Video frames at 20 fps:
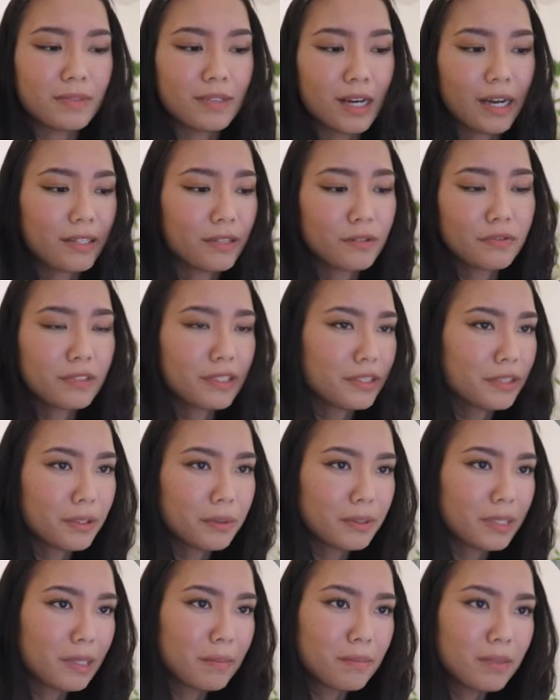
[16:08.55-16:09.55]
I don't really know
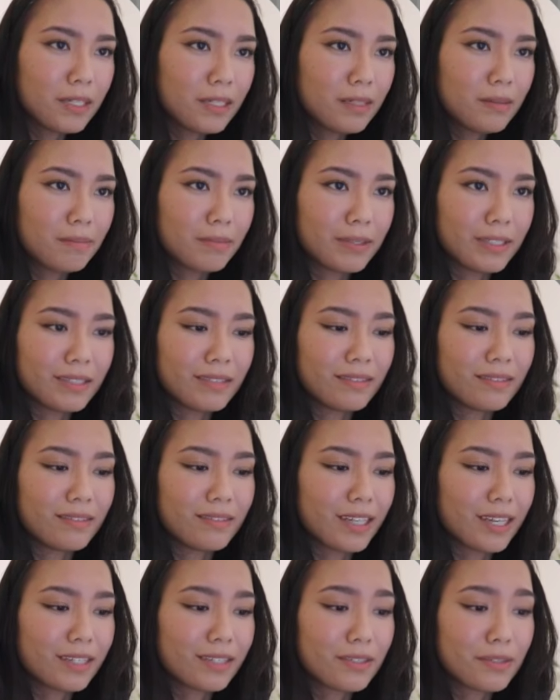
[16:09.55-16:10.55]
what they mean, but
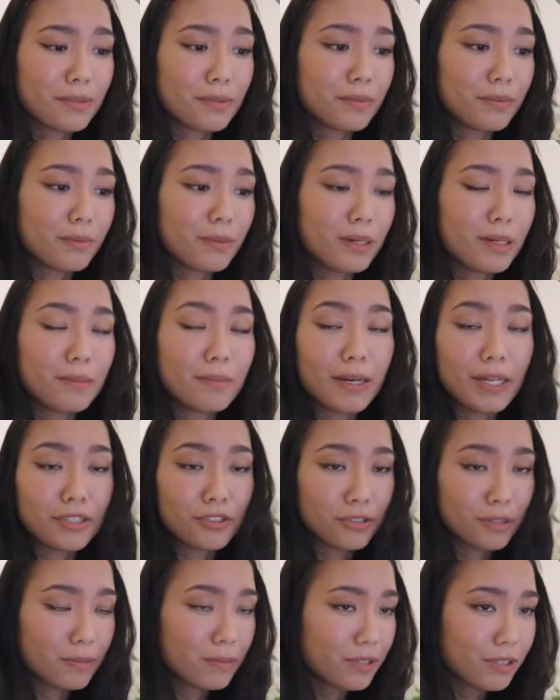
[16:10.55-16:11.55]
that's what my
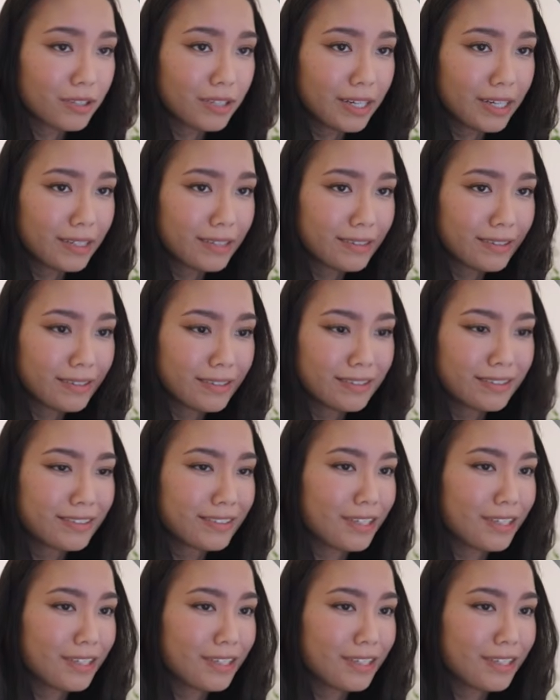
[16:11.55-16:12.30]
dreams are like.